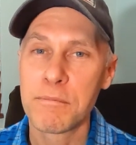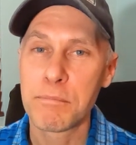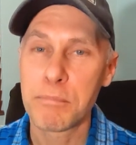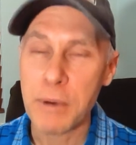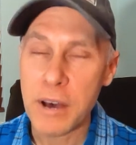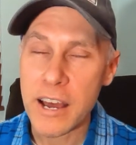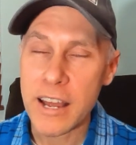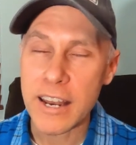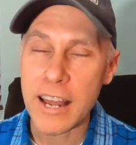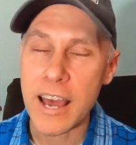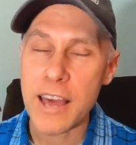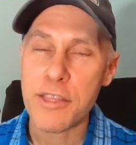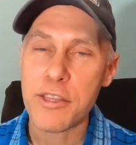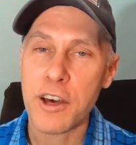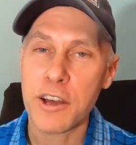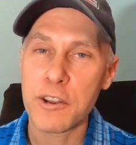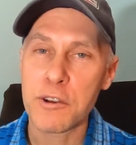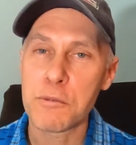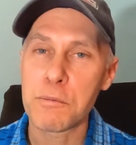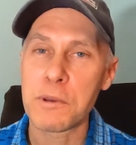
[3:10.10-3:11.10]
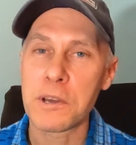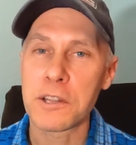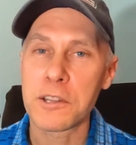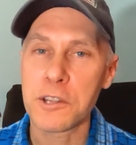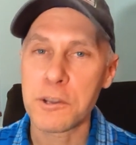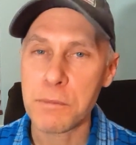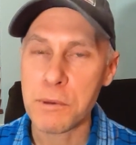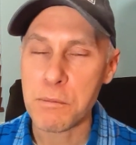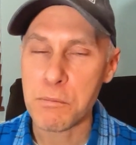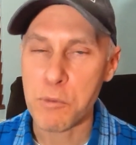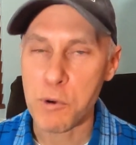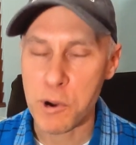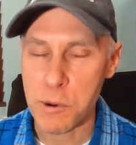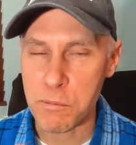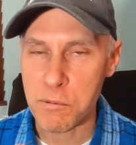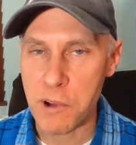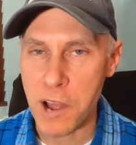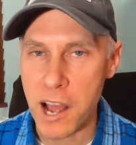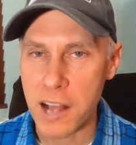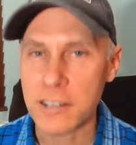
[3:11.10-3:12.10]
But I thought it would be a little bit more
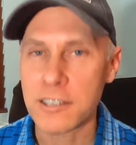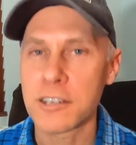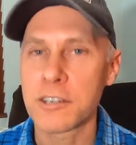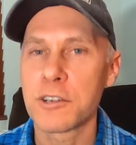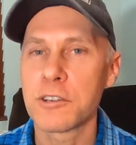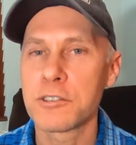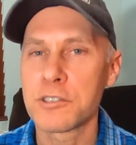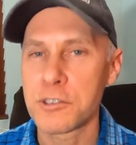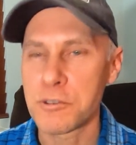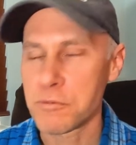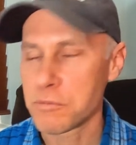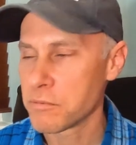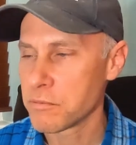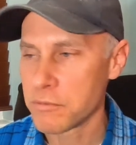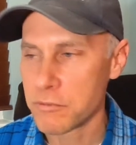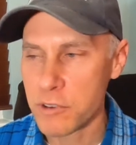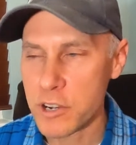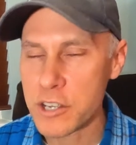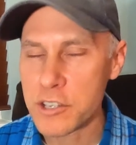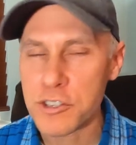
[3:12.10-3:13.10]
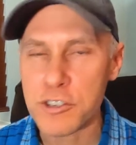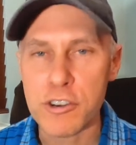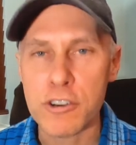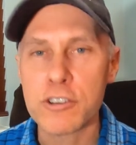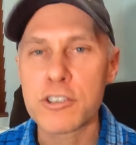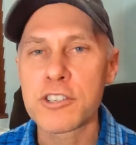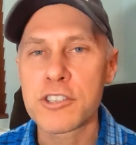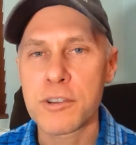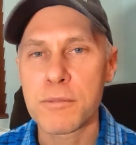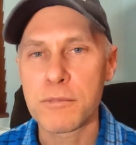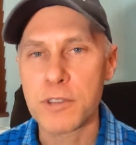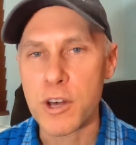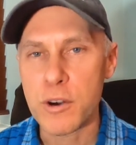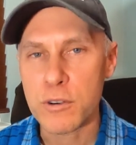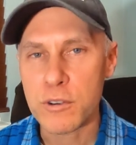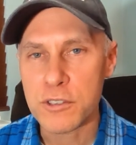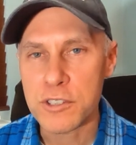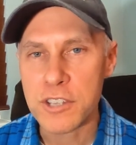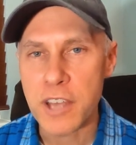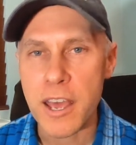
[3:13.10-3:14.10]
practical to research some
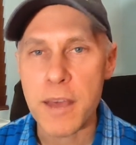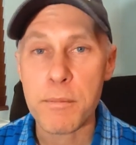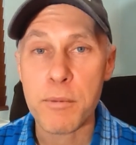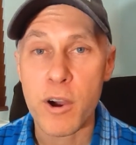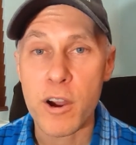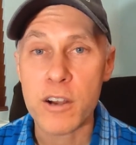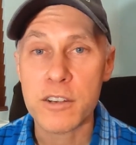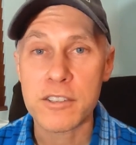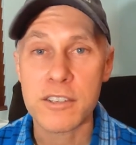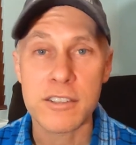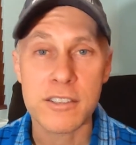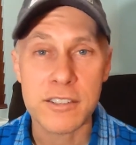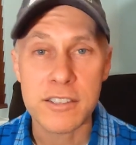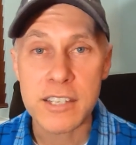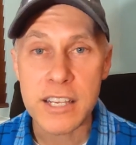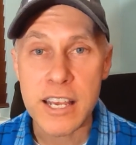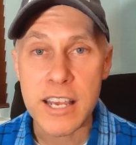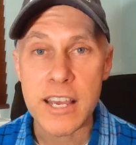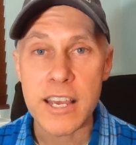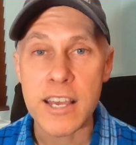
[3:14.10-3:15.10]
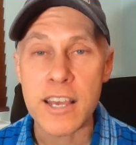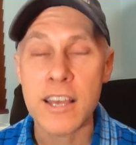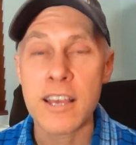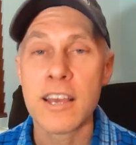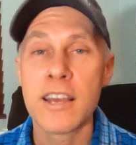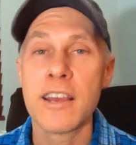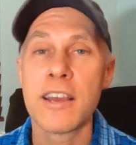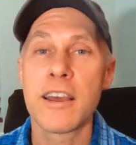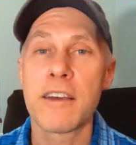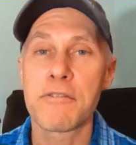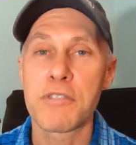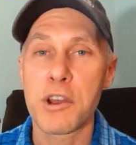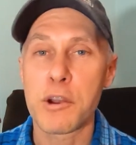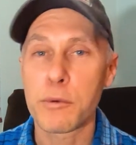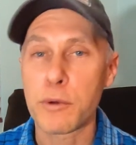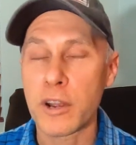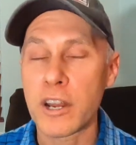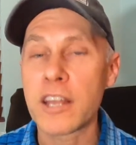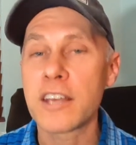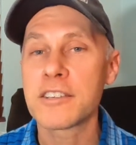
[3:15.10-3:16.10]
local skate parks and see if there
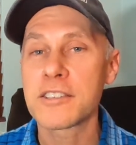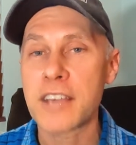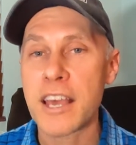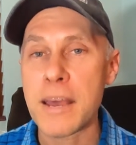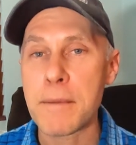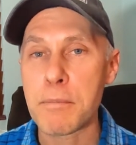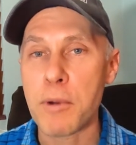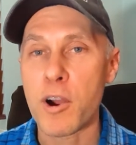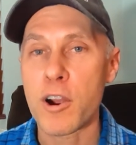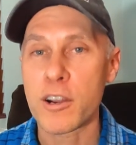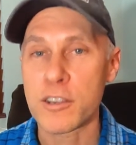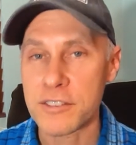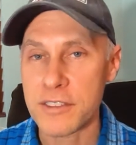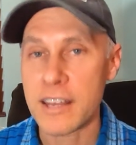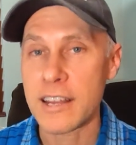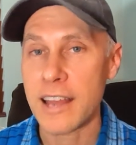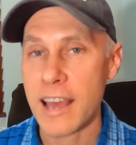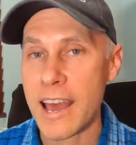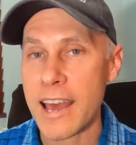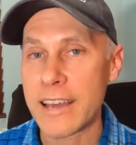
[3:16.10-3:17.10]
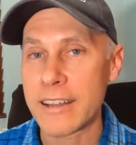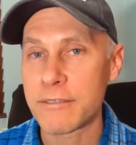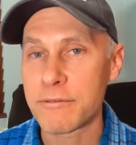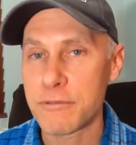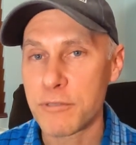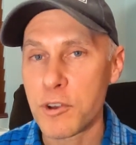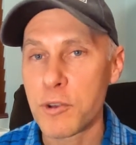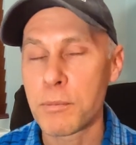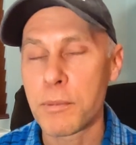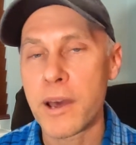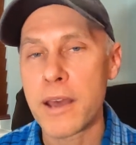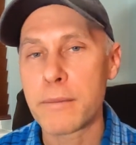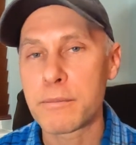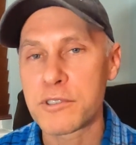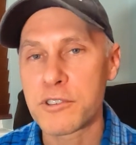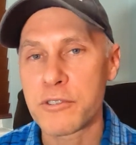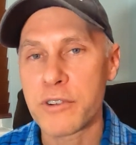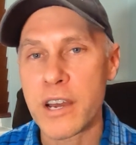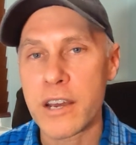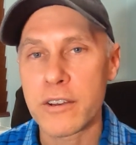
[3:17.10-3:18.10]
were any skate parks that had full
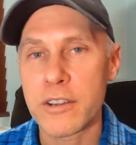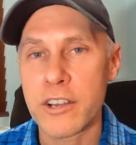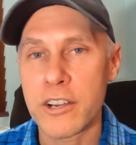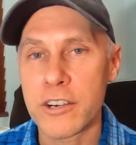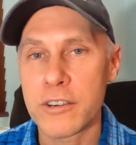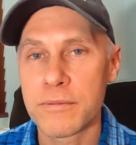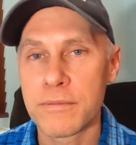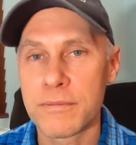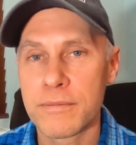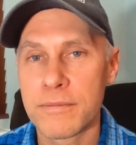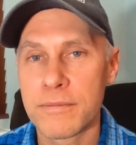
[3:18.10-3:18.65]
pipes around here.